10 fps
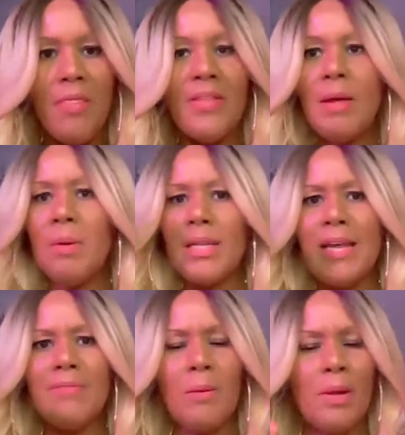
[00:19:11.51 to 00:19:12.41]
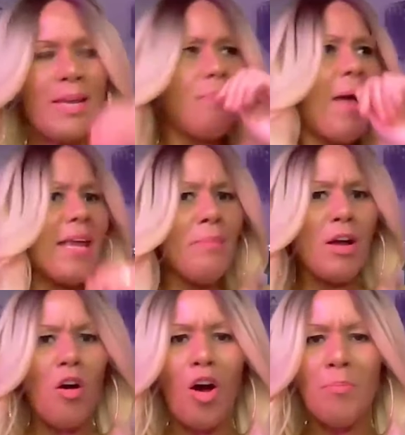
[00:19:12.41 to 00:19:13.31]
Then they would leave. Then I would get back in my
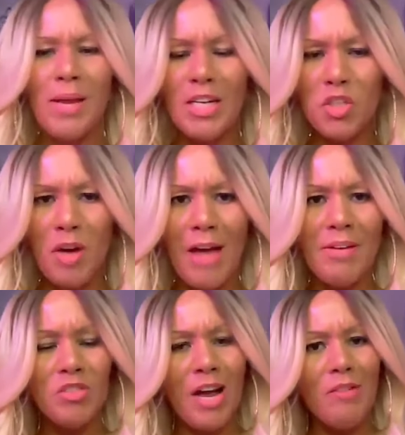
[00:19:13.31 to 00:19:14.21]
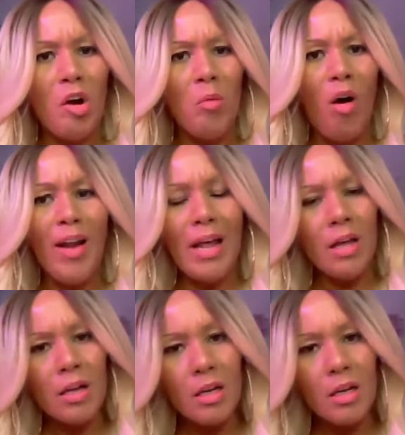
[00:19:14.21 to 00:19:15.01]
car, be in traffic, drive home, all that.